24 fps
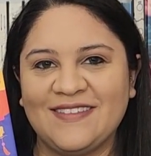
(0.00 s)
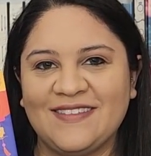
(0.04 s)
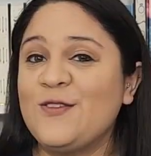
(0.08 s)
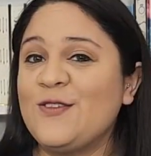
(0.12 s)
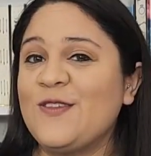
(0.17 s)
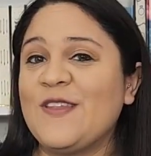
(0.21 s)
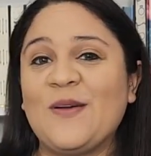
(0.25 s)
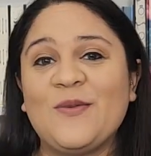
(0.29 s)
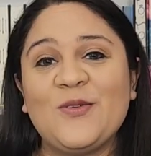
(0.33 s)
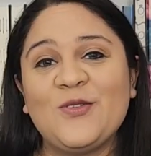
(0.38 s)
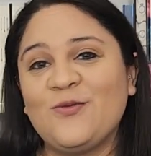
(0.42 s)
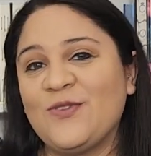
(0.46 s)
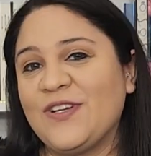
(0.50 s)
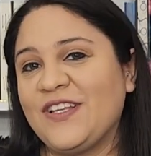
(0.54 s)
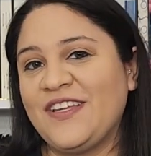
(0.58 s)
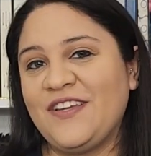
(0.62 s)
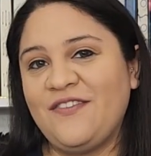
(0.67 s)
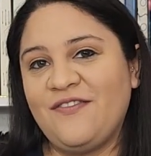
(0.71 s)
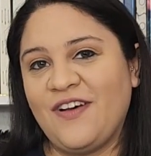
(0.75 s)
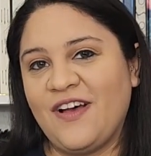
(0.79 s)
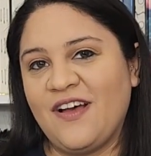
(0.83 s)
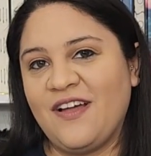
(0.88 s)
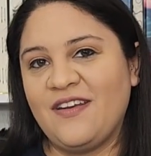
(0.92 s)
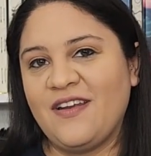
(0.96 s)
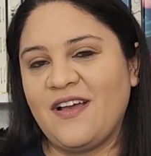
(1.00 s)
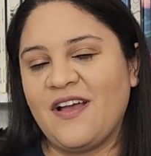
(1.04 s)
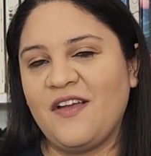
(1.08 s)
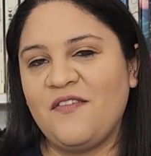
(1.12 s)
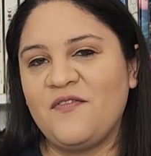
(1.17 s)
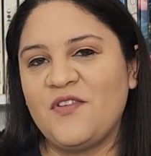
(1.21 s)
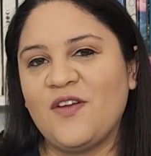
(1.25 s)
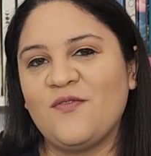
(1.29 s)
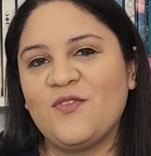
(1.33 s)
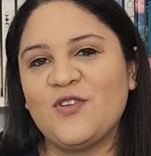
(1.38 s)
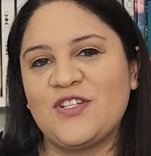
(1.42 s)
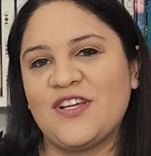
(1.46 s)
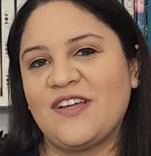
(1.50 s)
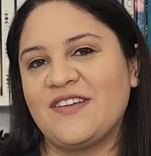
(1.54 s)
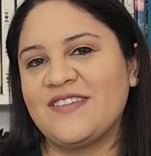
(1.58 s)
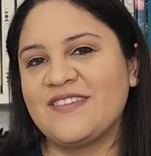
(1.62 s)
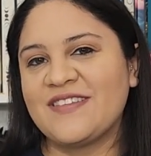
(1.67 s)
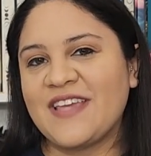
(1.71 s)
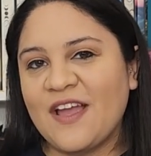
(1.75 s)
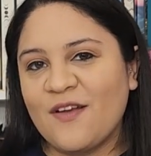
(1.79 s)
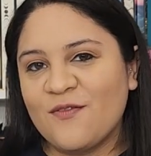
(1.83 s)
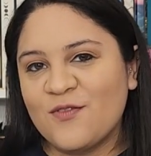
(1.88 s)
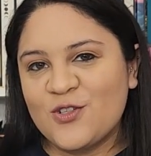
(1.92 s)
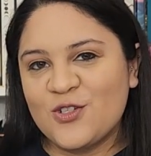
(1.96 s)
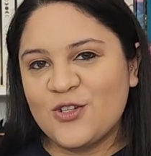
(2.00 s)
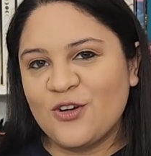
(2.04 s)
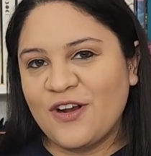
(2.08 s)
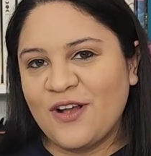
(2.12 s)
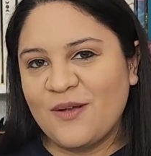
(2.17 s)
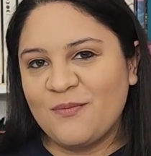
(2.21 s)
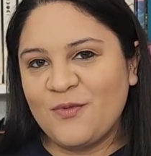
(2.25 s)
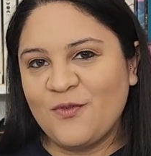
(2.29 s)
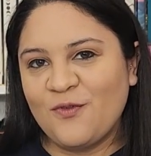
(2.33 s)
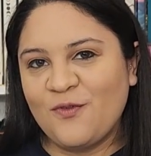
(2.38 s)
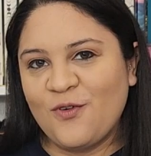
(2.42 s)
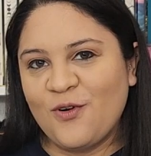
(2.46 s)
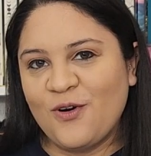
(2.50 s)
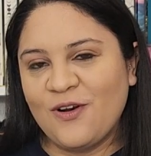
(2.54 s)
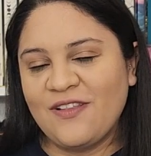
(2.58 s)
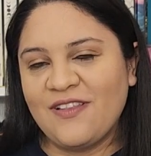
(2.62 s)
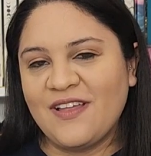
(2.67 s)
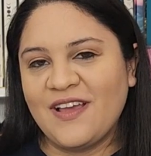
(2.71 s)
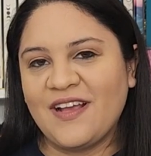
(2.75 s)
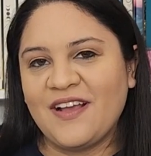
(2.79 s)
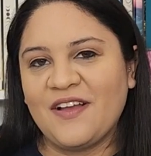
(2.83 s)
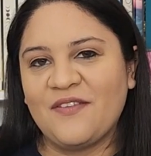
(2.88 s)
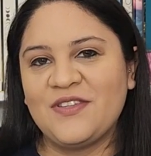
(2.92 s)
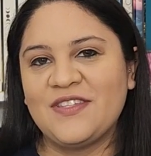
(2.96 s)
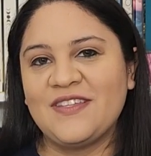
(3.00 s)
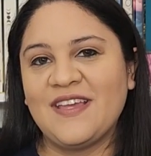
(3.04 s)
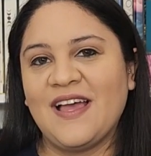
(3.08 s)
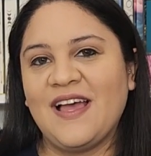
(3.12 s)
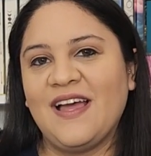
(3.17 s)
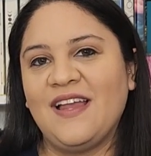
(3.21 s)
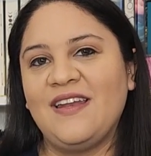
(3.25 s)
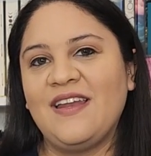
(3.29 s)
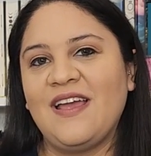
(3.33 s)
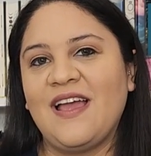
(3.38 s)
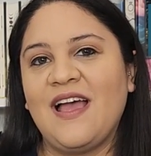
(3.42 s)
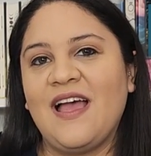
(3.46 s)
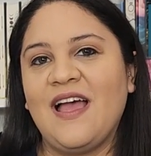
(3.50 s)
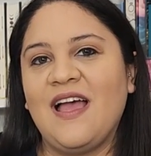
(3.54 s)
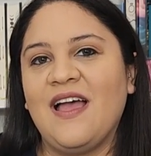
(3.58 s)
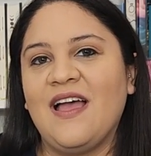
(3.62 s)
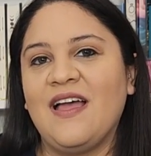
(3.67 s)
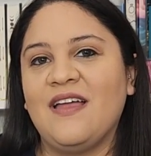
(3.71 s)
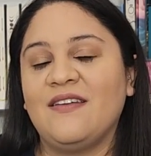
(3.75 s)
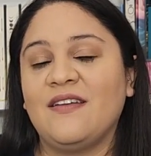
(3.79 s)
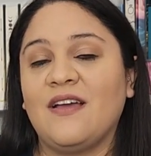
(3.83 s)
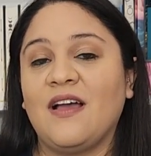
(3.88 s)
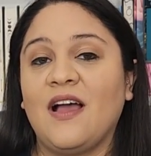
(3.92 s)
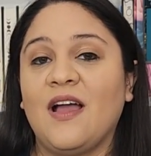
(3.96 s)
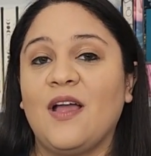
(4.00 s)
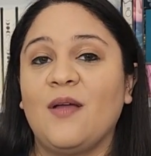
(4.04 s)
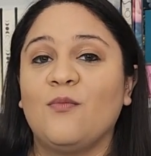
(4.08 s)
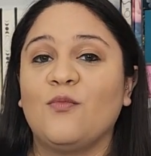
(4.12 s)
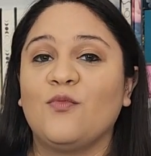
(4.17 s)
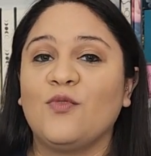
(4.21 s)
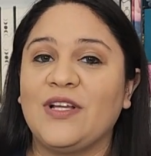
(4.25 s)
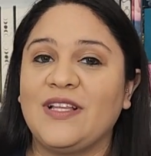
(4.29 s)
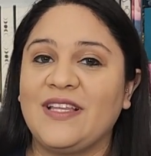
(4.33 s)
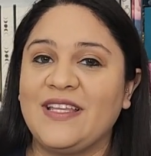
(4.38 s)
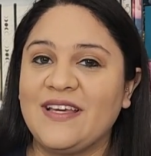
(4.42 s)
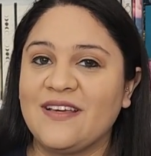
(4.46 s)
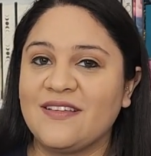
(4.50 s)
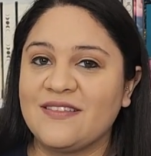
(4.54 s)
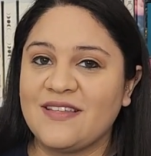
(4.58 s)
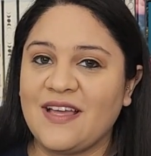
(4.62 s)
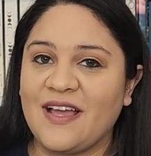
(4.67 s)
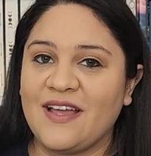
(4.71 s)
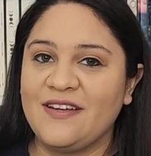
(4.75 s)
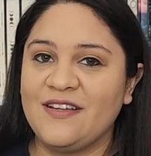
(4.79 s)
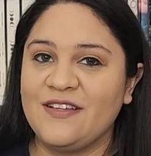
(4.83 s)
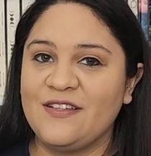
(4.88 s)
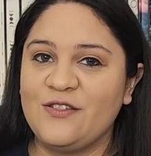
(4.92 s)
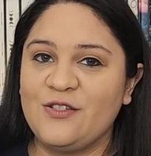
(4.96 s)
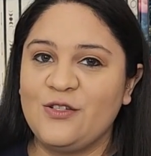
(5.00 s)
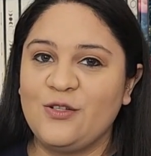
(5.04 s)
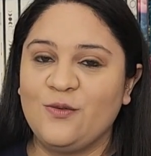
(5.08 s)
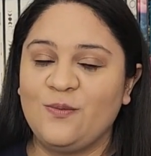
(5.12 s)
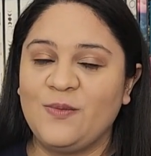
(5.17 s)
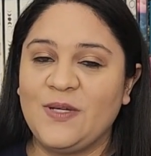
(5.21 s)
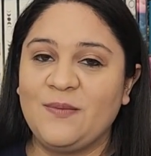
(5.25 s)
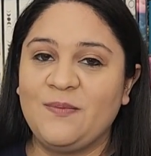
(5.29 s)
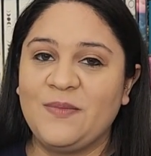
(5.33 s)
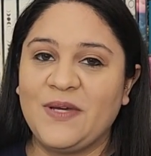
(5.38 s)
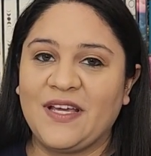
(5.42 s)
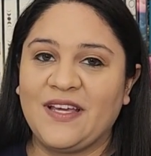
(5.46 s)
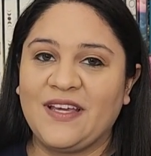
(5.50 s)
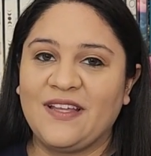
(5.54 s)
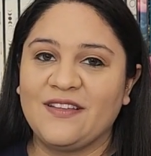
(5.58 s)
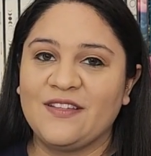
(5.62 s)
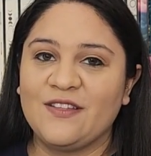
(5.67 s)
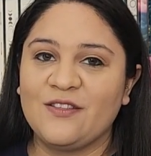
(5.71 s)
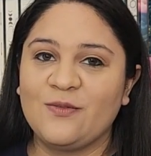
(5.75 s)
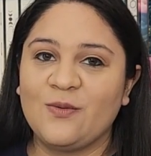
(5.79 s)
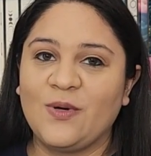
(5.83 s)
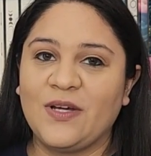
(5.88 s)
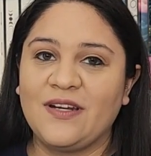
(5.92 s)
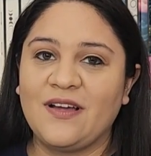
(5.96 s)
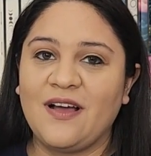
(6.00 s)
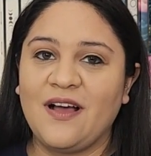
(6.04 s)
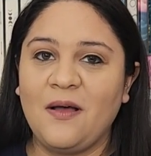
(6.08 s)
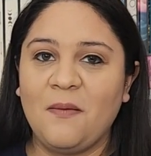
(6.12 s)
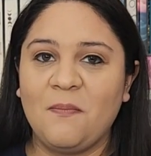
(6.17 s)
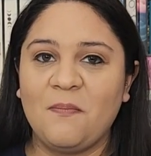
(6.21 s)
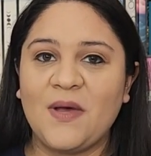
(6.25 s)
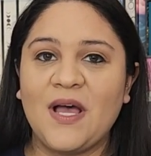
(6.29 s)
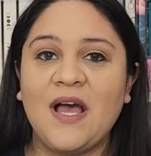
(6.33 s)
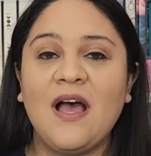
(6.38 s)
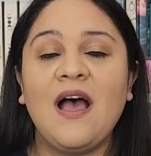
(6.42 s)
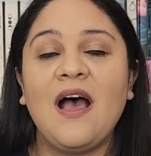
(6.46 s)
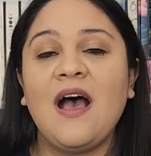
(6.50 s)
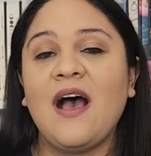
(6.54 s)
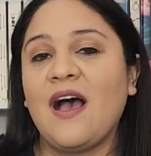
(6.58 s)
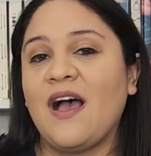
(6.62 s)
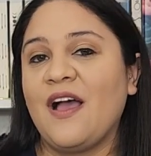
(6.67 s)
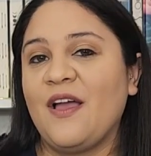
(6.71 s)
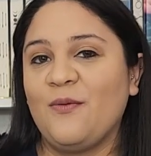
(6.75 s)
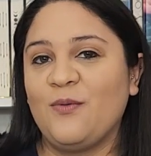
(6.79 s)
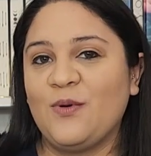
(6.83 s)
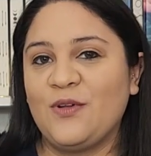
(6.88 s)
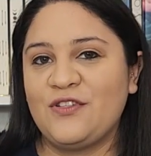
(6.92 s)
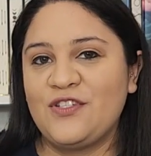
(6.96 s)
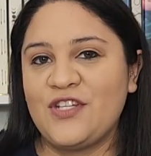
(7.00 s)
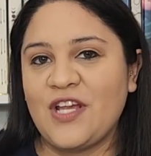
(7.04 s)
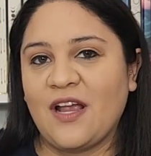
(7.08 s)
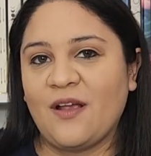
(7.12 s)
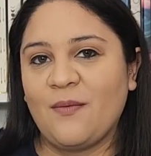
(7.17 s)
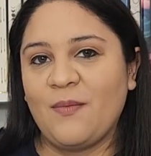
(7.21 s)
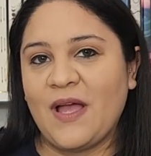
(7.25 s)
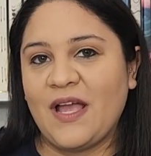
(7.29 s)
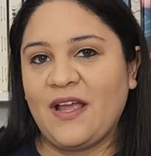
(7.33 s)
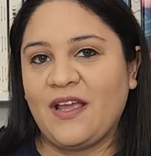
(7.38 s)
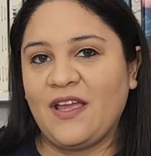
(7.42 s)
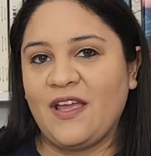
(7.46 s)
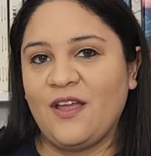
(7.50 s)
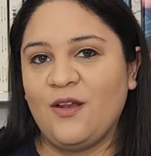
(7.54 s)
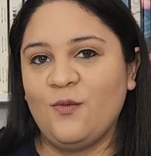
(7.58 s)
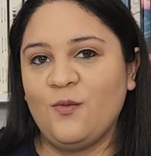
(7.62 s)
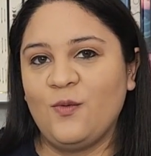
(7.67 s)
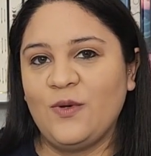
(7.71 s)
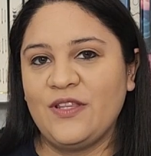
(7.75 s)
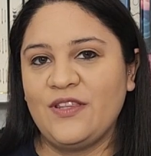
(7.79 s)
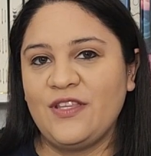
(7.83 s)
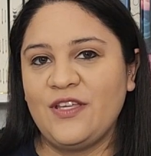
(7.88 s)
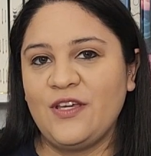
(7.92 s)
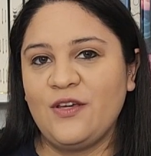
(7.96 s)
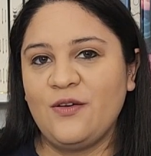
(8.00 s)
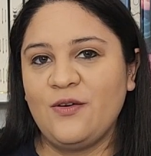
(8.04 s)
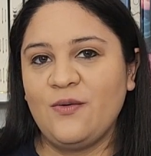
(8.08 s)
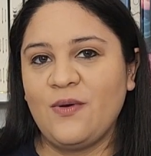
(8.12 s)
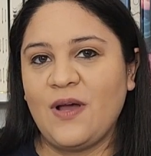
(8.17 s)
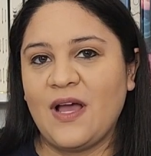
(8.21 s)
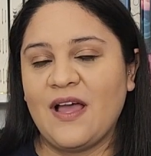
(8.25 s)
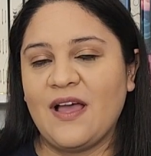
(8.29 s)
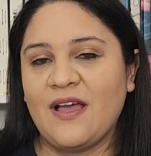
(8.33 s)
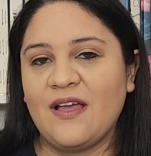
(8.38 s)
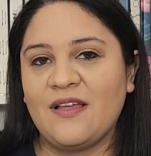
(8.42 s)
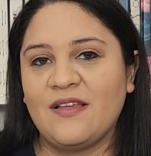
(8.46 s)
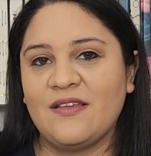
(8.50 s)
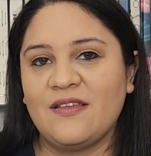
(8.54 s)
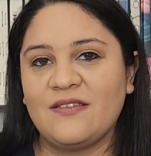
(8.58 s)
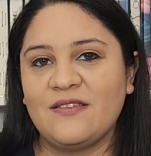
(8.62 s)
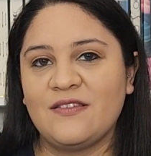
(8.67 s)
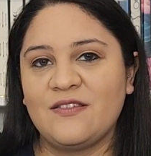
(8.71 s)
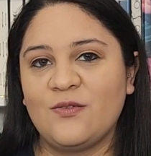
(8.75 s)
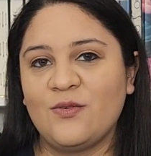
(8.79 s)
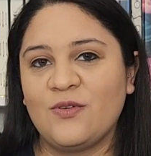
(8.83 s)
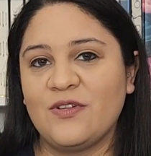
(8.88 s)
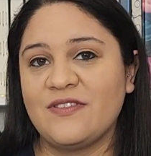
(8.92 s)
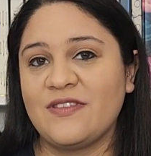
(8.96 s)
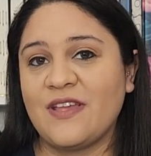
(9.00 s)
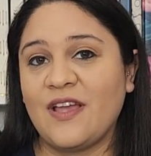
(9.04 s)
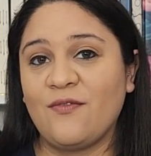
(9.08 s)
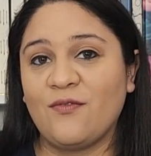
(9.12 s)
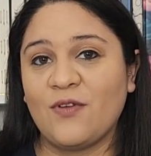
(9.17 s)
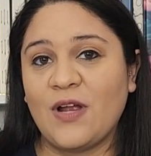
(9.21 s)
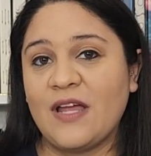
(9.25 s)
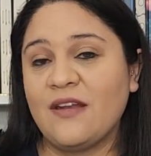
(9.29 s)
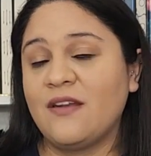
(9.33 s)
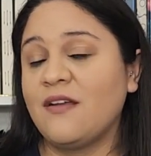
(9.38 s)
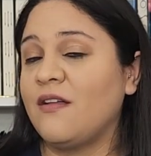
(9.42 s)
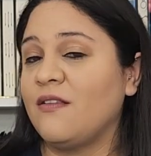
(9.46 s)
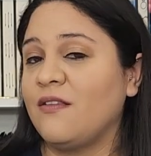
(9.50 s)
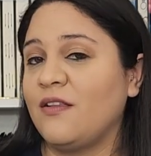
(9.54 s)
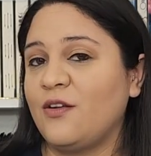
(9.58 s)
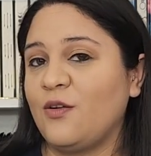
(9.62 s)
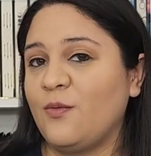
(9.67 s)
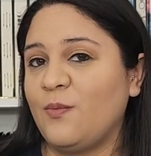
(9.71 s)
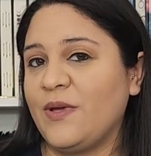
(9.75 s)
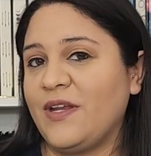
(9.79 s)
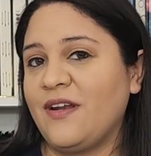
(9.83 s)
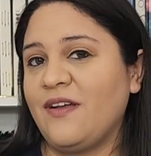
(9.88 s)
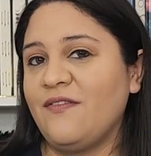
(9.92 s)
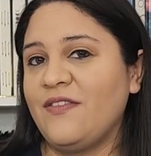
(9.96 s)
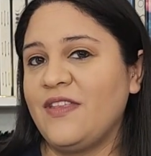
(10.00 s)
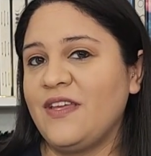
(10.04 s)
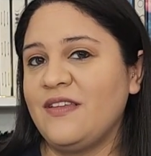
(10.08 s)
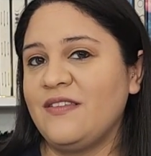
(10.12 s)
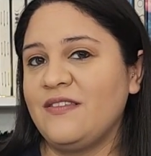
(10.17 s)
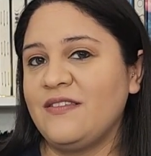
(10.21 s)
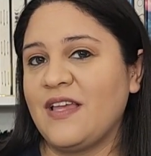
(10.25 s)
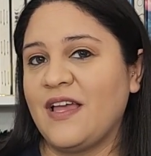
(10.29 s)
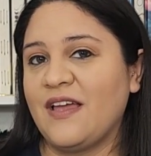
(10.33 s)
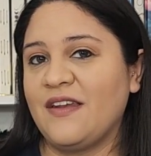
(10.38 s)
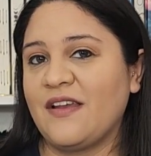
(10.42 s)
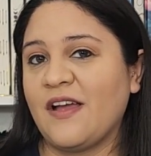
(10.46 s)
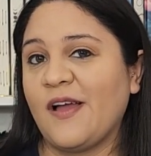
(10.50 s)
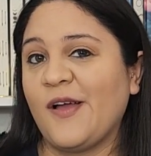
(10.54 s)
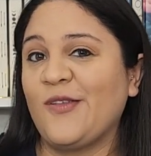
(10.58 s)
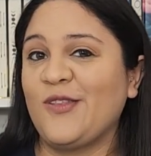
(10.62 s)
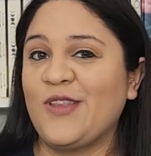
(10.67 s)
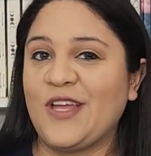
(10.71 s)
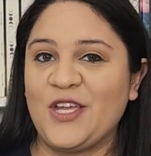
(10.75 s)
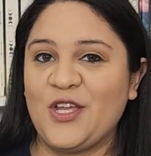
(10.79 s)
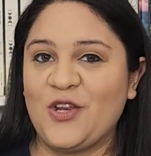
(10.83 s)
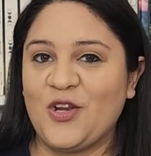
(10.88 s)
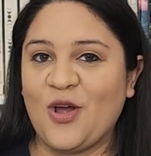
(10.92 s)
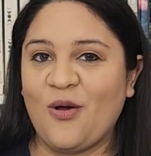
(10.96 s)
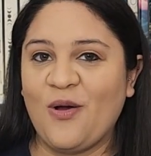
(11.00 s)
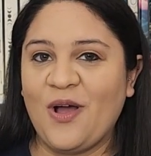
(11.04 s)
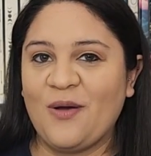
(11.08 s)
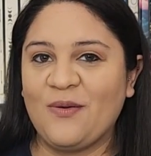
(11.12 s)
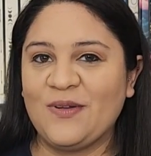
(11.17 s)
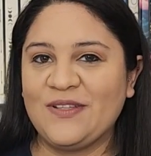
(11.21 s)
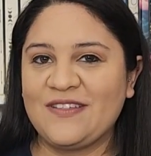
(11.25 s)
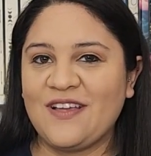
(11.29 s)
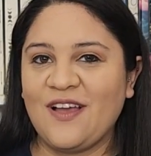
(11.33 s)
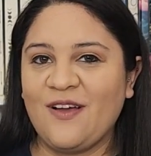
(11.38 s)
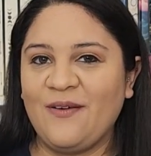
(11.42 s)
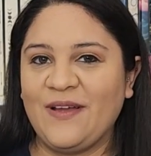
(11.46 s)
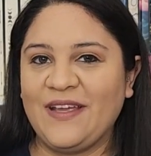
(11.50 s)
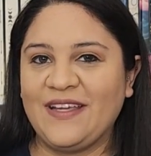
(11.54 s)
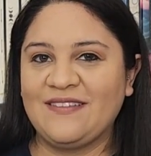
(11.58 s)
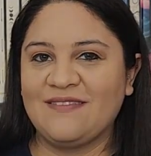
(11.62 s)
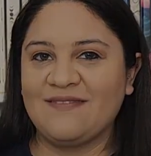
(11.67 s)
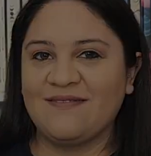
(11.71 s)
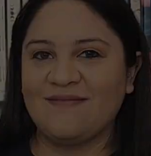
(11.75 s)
So that was really fun. I've never done a scavenger hunt before, like I've said, and I'm really excited to be picking this one up. I will check back in with you as soon as I've read a little bit of this, and I'll let you know how it's going.